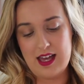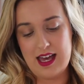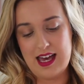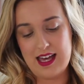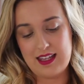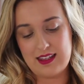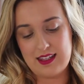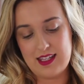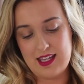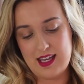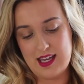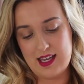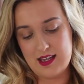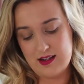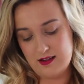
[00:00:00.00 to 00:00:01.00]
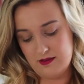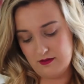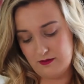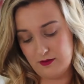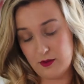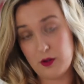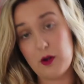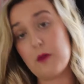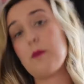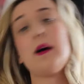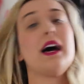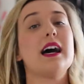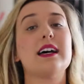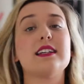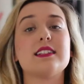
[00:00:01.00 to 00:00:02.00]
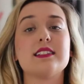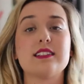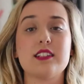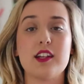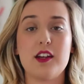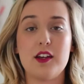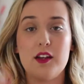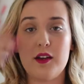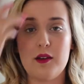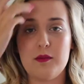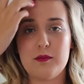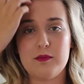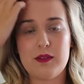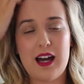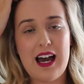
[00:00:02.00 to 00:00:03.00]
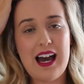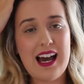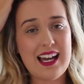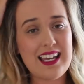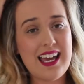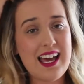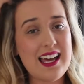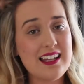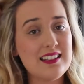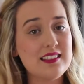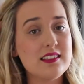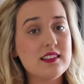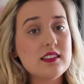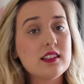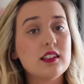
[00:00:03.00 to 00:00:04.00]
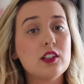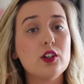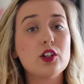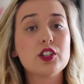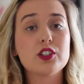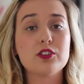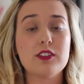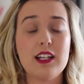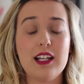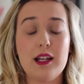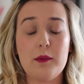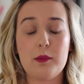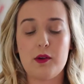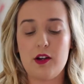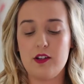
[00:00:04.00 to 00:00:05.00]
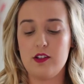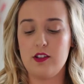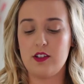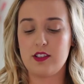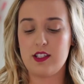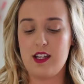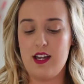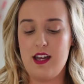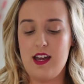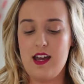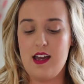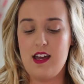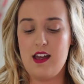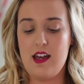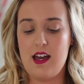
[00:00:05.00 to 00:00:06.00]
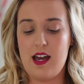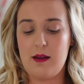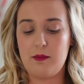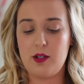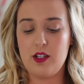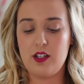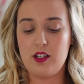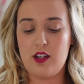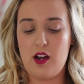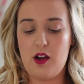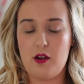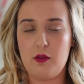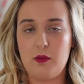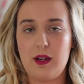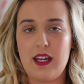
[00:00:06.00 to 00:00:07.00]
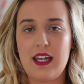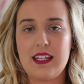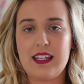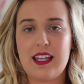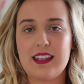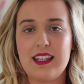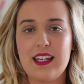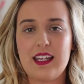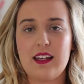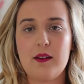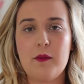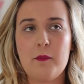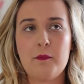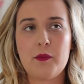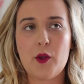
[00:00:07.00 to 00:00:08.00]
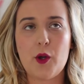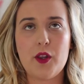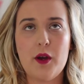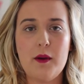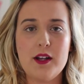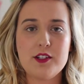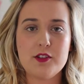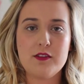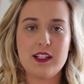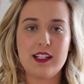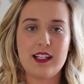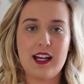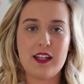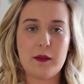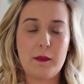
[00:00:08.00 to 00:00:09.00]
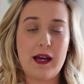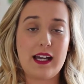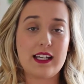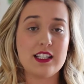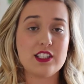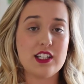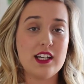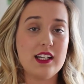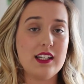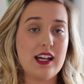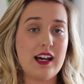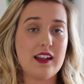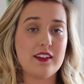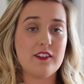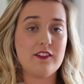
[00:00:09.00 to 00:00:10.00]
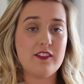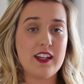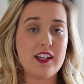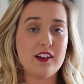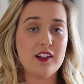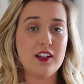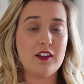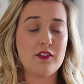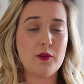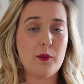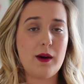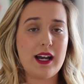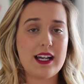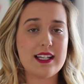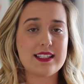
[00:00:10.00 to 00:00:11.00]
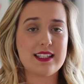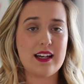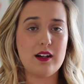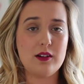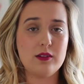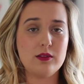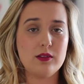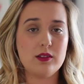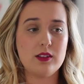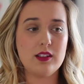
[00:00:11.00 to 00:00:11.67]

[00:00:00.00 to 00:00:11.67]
And then for best high-end luxury lip product, I'm going to go with, I think, although I do really like the packaging and the feel of the YSL